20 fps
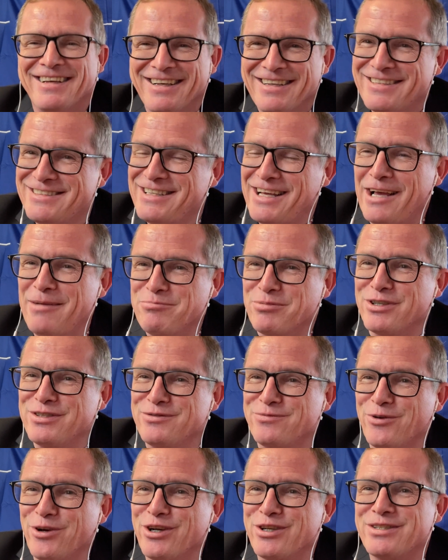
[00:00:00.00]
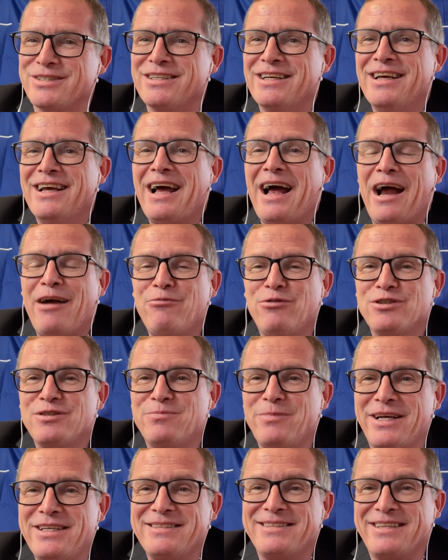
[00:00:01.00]
Cyprus works. I was
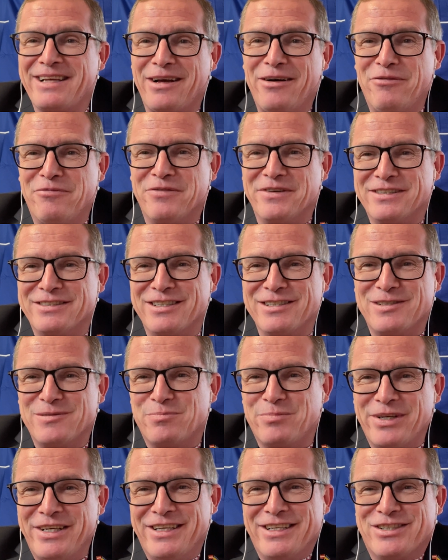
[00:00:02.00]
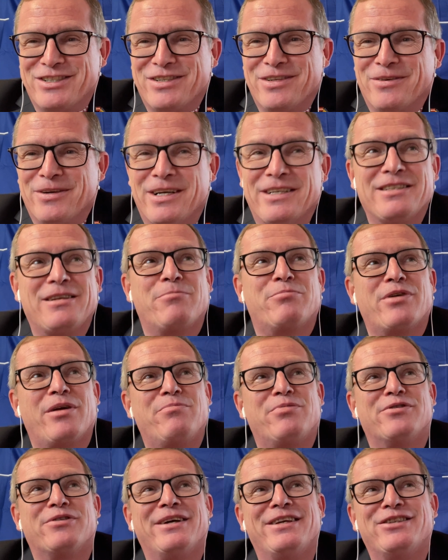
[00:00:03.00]
myself at the speech in the
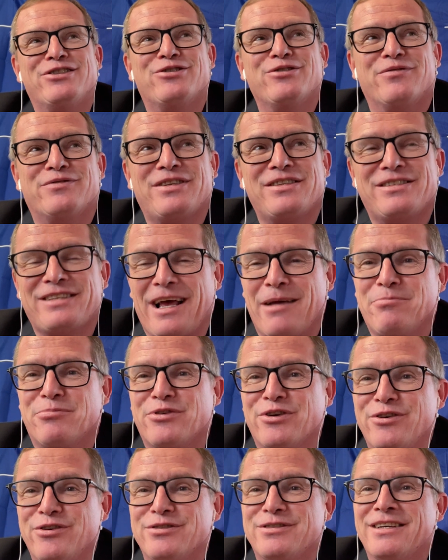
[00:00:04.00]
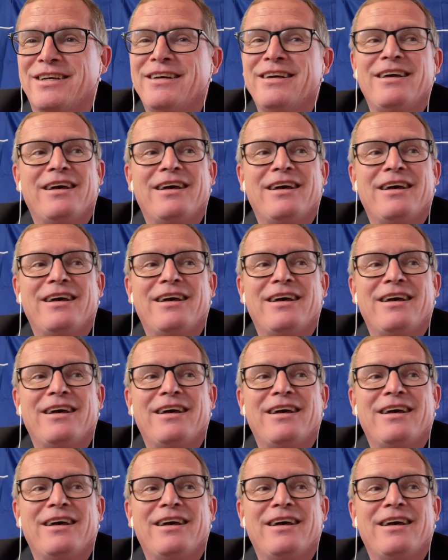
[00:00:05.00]
preparation of the Cypriot